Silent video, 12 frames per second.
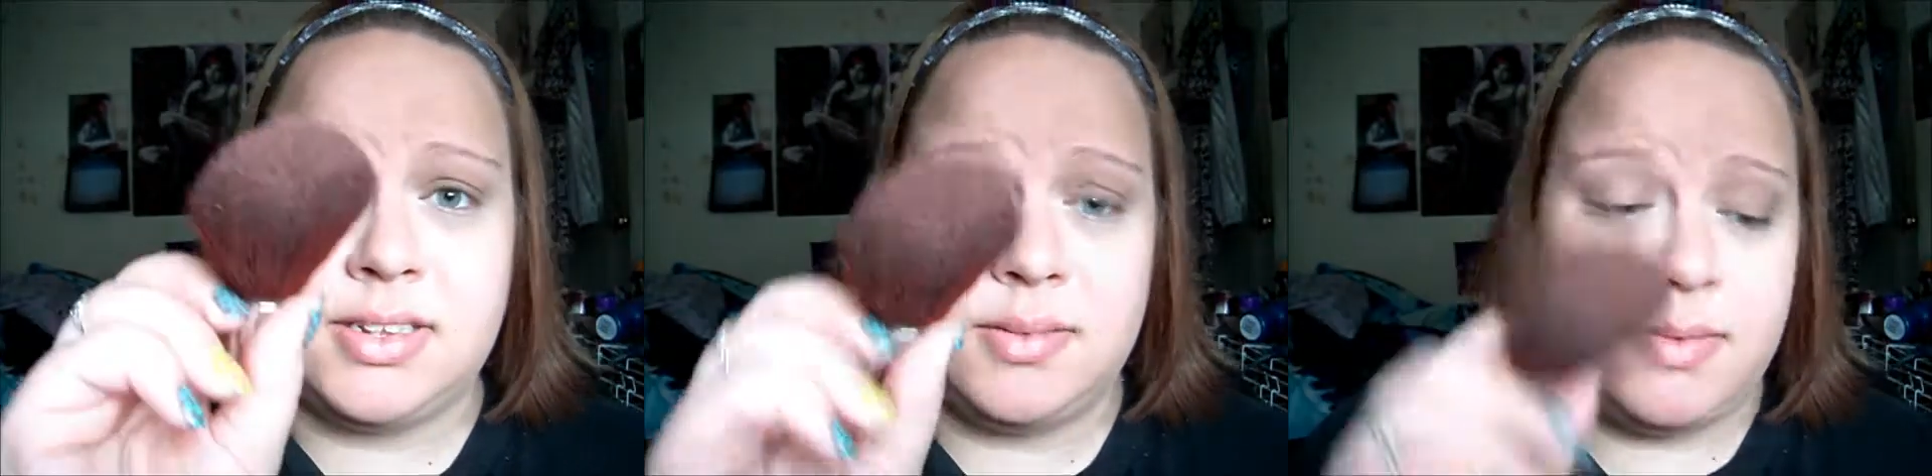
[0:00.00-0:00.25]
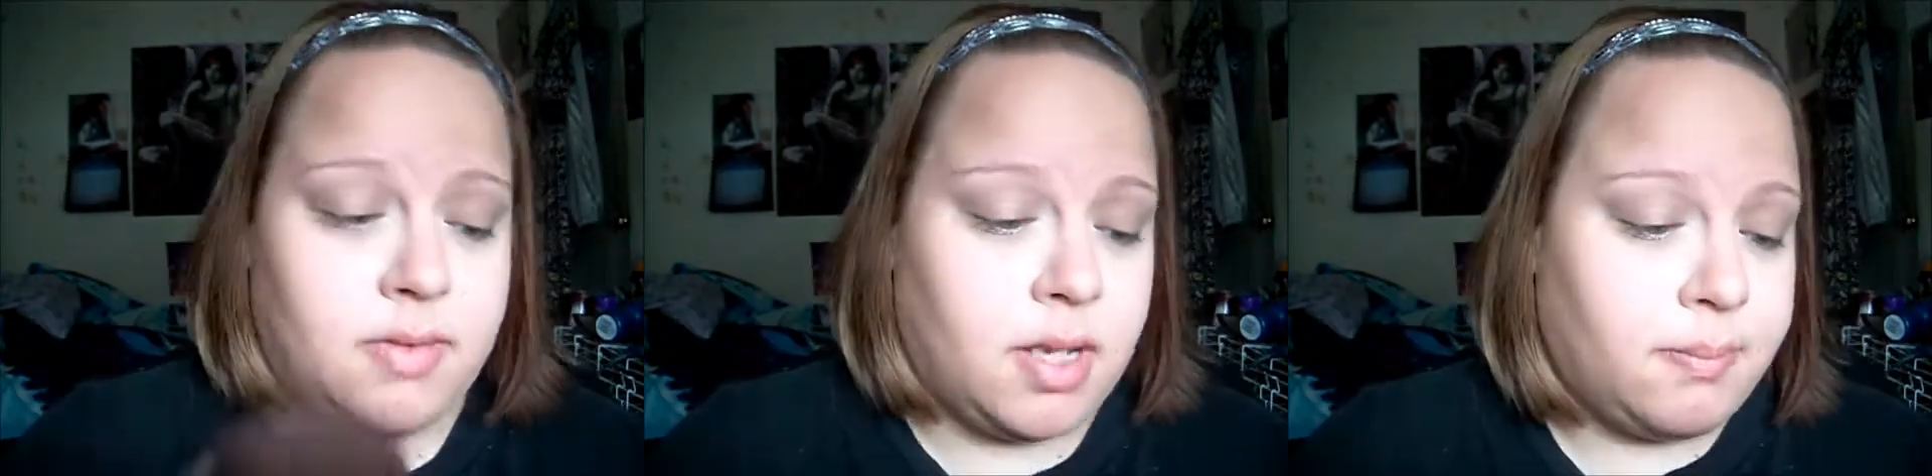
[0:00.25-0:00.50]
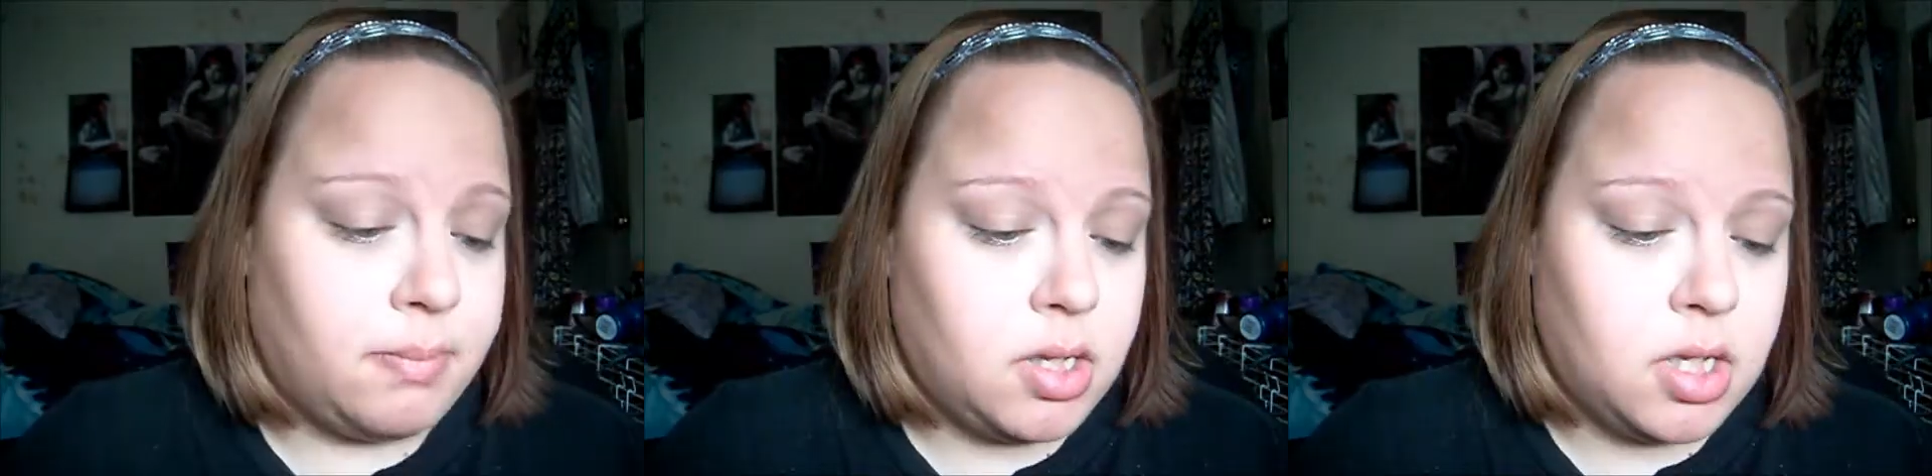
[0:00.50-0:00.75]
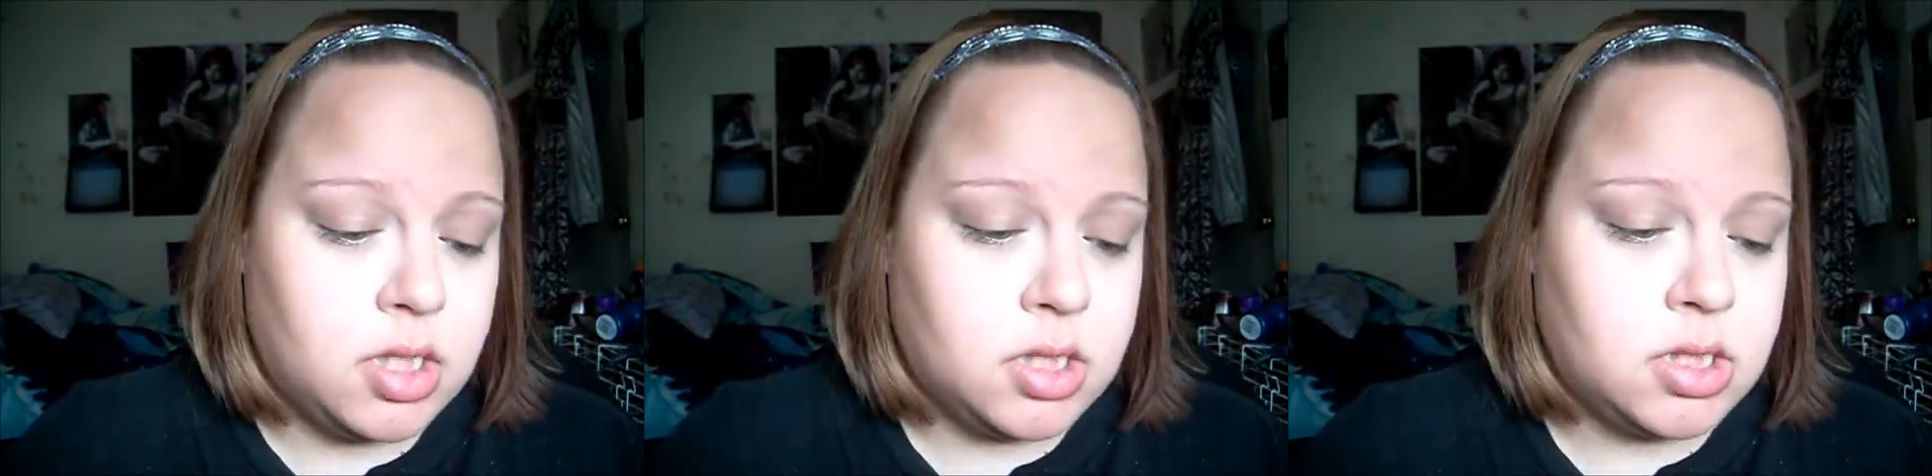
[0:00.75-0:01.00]
some of that
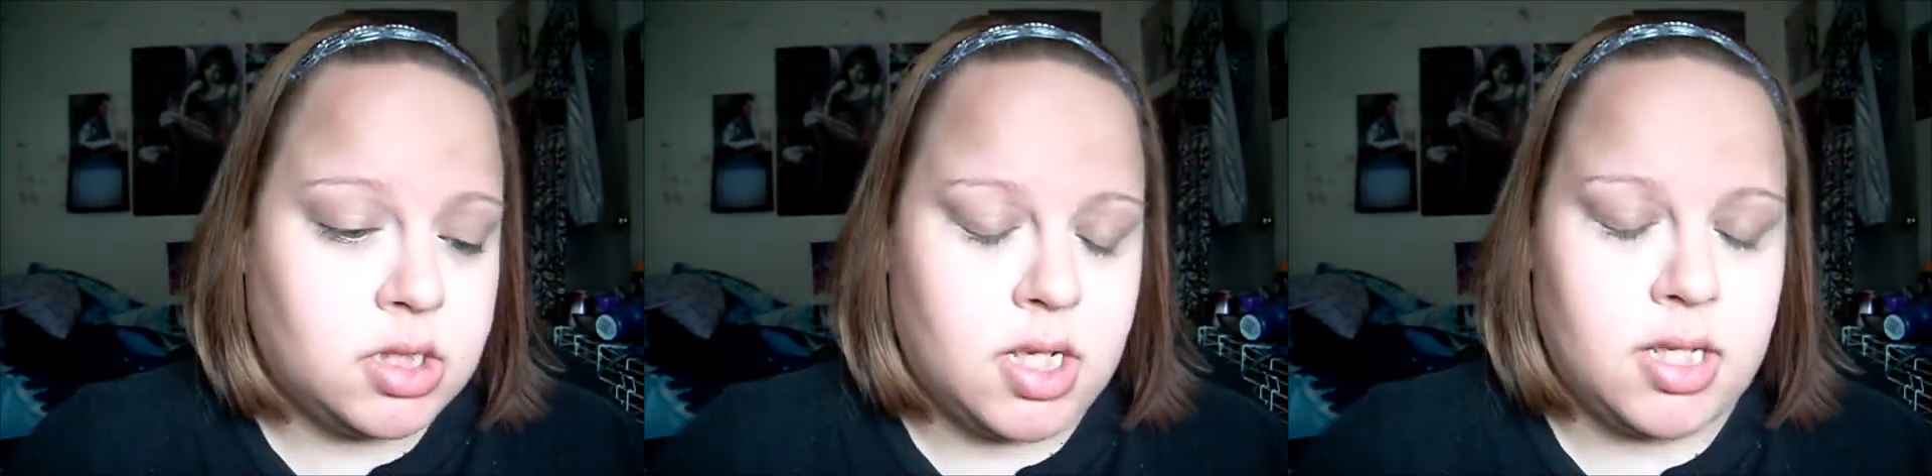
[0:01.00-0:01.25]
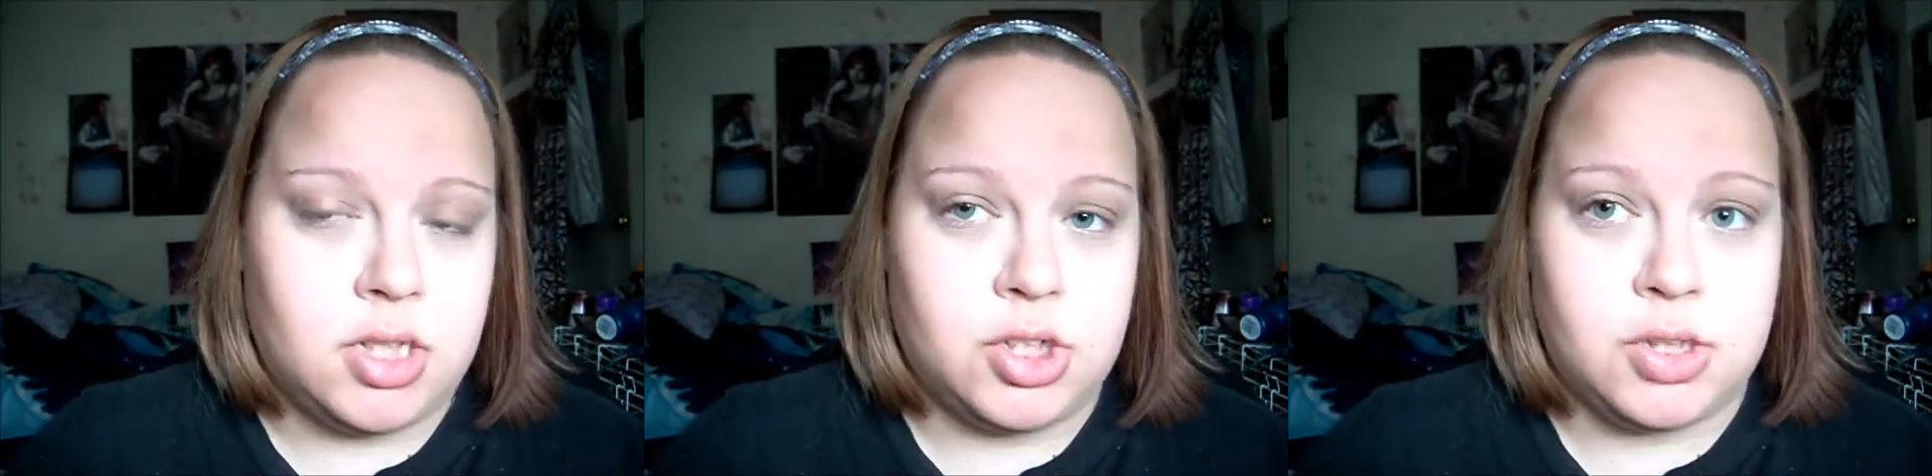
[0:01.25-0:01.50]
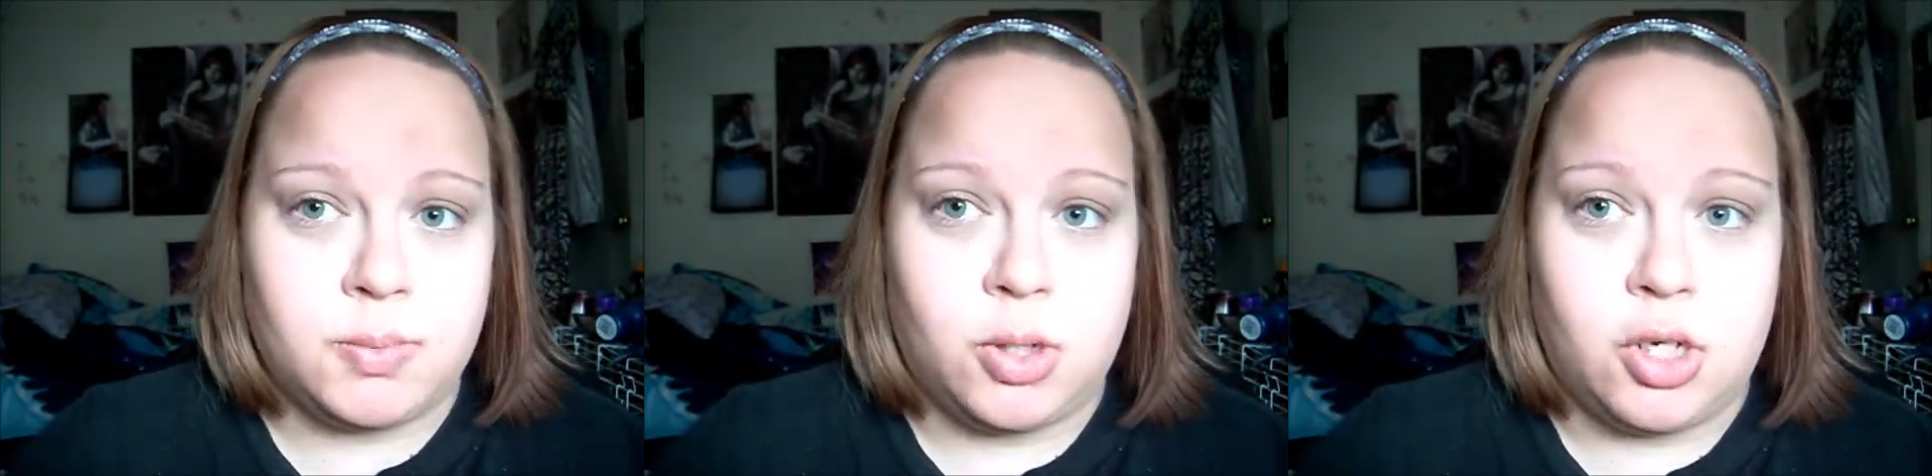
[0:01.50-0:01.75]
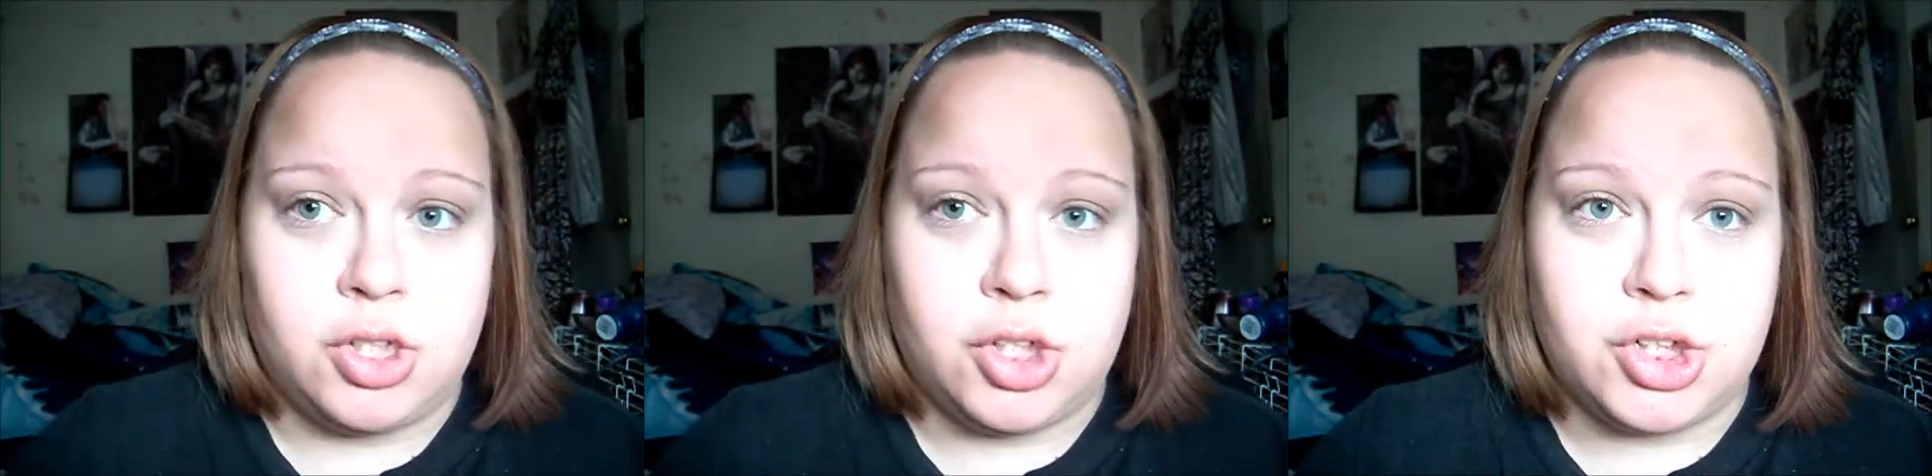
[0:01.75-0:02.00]
blush and then just put
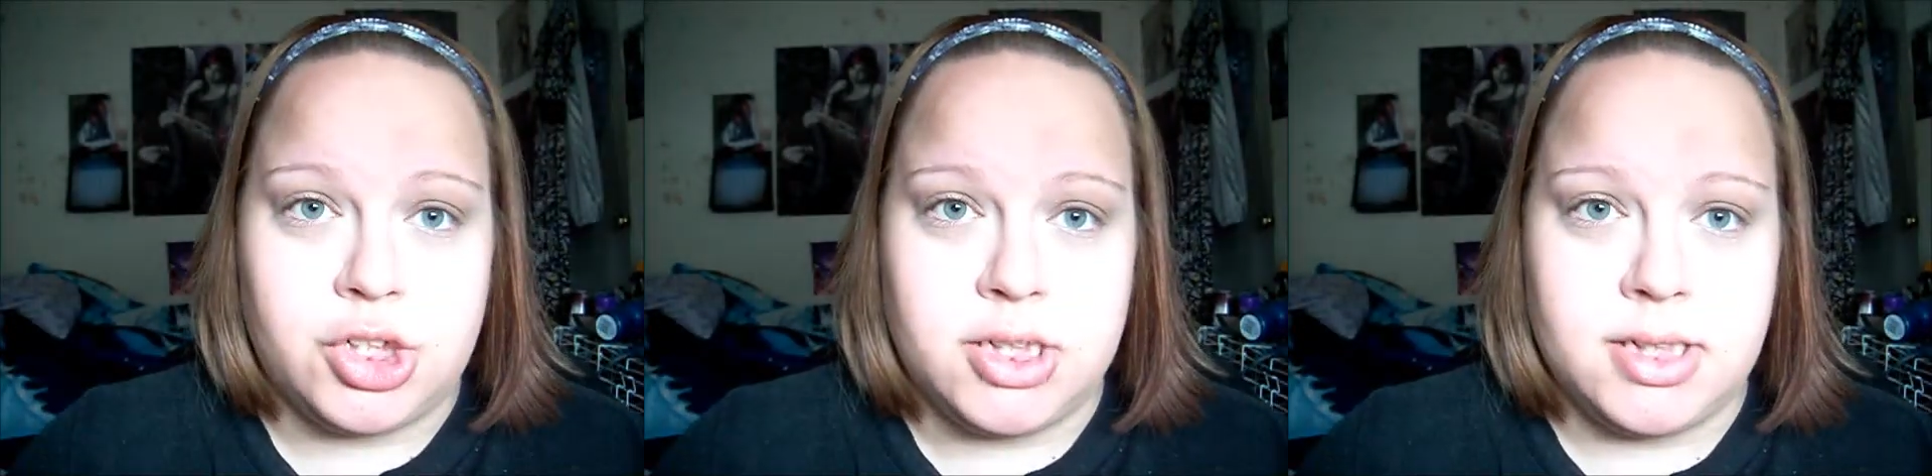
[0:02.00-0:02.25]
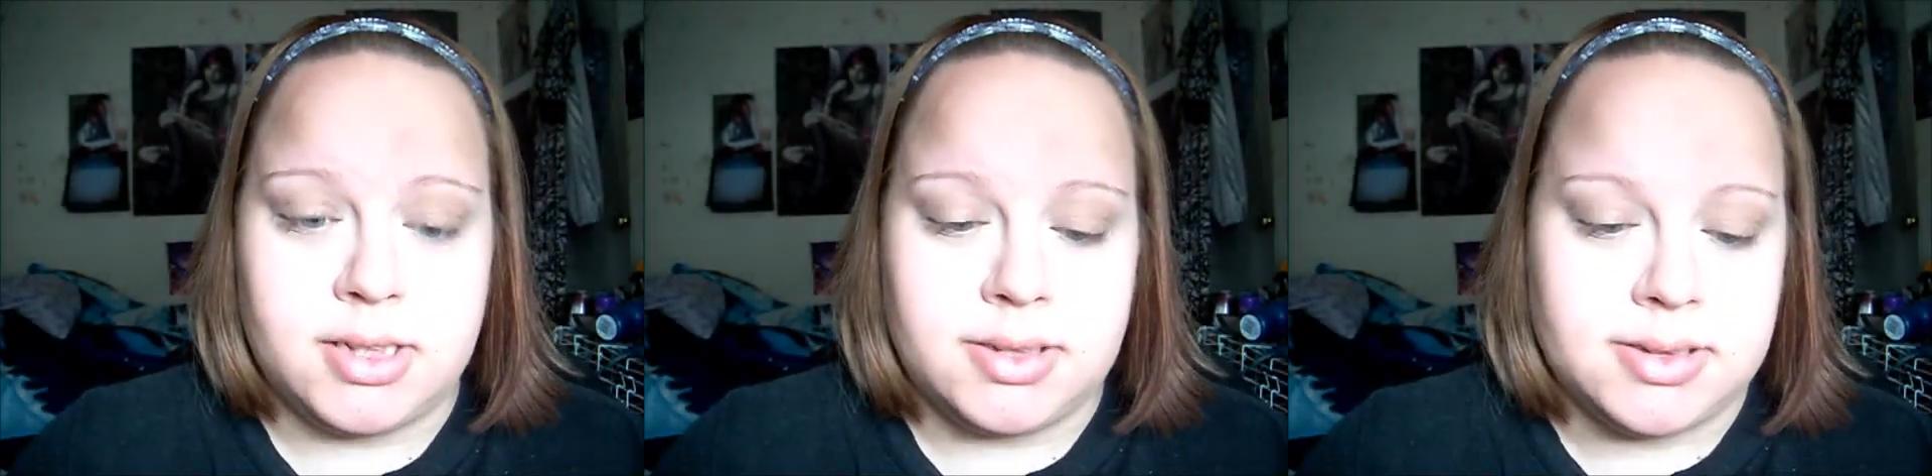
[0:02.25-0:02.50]
on your cheeks.